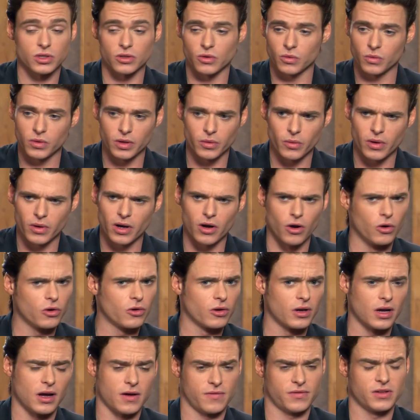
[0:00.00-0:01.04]
that we were all
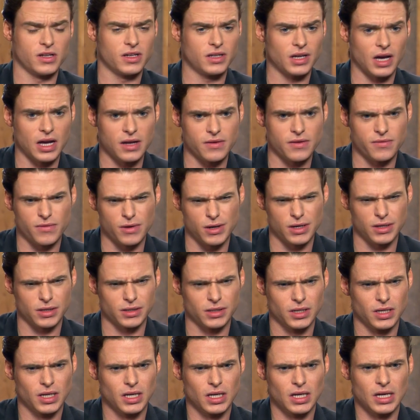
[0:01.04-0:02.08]
going to have to dive
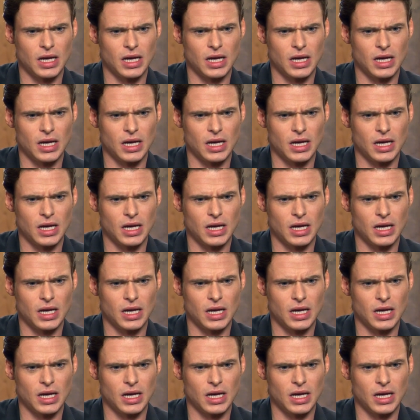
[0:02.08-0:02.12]
in